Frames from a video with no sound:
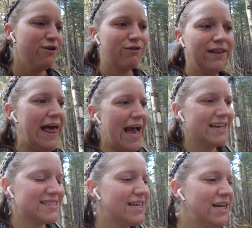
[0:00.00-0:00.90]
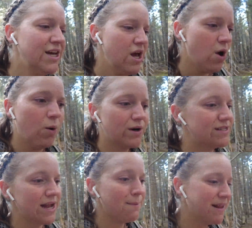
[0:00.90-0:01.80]
relax or
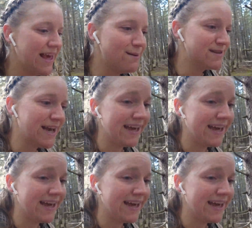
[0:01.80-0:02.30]
stop at a campsite,